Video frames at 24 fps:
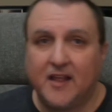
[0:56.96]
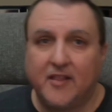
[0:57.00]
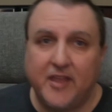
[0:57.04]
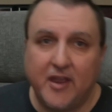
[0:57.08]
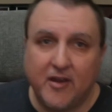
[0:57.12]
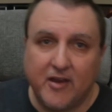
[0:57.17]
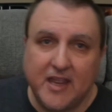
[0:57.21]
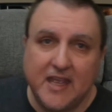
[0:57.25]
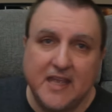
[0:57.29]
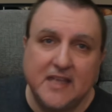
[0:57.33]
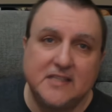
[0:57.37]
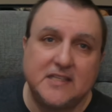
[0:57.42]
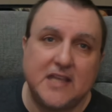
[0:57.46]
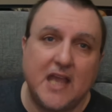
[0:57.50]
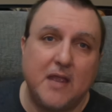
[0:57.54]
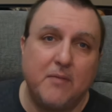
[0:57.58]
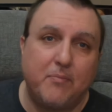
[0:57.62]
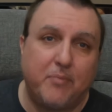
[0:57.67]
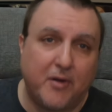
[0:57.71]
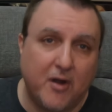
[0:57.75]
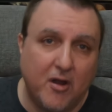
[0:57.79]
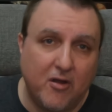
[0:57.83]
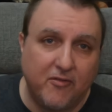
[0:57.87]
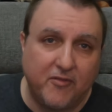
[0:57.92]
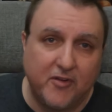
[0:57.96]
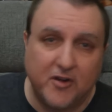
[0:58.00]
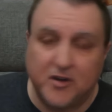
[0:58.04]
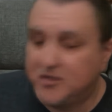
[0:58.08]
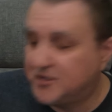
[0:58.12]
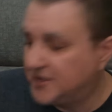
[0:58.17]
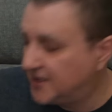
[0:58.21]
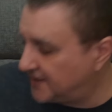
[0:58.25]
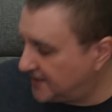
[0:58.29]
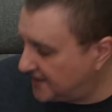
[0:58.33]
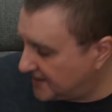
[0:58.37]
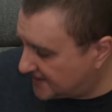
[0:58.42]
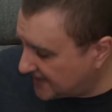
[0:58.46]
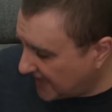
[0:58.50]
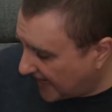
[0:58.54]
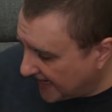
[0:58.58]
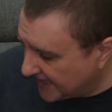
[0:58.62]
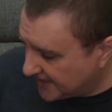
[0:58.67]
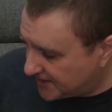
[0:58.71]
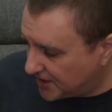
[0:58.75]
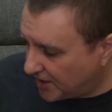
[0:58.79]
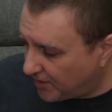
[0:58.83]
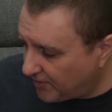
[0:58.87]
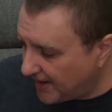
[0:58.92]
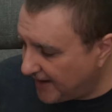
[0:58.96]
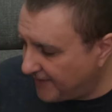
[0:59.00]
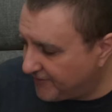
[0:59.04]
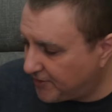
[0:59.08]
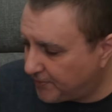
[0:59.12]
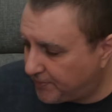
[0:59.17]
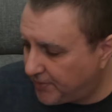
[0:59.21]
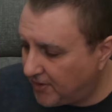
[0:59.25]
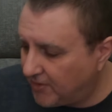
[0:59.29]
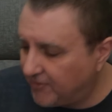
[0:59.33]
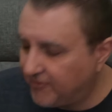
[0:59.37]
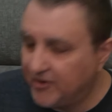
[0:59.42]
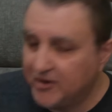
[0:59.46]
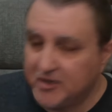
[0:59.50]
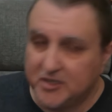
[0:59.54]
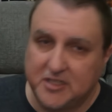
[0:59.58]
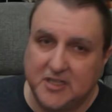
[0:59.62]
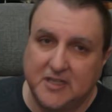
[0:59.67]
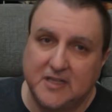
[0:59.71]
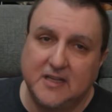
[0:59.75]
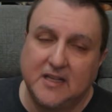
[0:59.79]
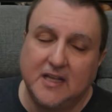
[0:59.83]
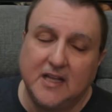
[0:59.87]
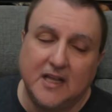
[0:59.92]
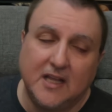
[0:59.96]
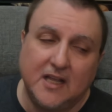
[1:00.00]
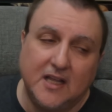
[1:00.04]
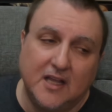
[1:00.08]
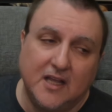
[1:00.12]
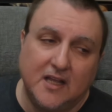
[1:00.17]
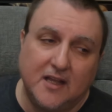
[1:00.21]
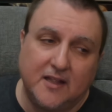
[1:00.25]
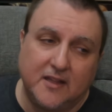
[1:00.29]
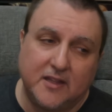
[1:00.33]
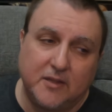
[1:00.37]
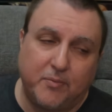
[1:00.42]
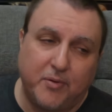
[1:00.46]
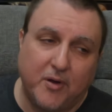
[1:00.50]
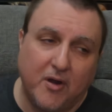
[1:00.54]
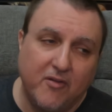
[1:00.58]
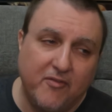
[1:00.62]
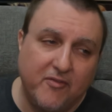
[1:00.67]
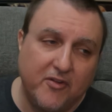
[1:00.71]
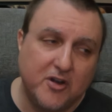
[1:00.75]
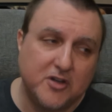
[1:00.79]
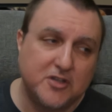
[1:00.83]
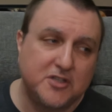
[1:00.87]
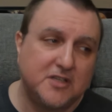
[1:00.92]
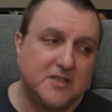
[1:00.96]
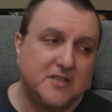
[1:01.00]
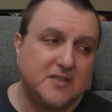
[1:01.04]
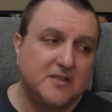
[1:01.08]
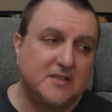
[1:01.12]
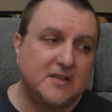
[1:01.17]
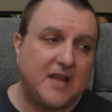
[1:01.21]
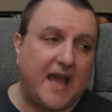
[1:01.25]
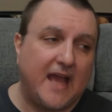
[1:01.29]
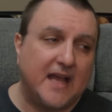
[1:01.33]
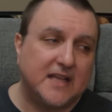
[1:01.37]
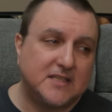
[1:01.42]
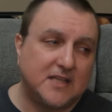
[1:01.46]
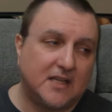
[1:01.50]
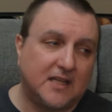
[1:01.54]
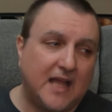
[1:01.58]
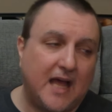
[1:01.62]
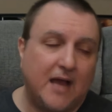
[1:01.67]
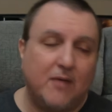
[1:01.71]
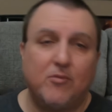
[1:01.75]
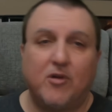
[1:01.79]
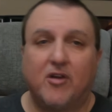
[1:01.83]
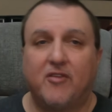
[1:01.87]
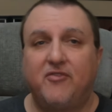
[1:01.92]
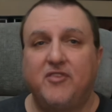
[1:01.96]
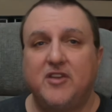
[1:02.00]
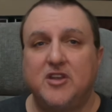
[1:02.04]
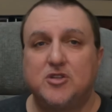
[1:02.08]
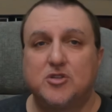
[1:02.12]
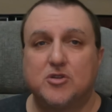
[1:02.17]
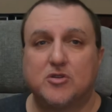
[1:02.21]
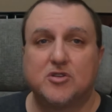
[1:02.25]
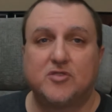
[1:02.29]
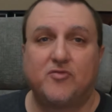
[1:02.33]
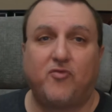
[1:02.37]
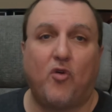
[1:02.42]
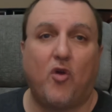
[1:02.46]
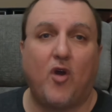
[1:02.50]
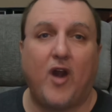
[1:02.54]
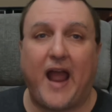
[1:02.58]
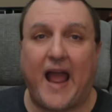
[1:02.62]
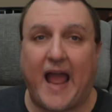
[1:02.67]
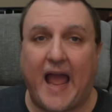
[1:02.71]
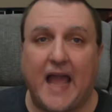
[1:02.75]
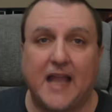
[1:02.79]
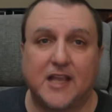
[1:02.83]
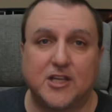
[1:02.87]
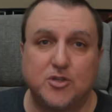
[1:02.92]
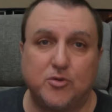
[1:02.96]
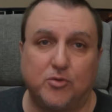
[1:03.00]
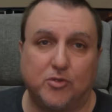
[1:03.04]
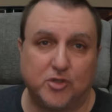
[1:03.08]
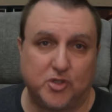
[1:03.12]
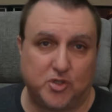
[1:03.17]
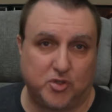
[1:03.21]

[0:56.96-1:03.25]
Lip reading: There is a pro version of this. I don't have the pro version. The pro version has a lot more features for actual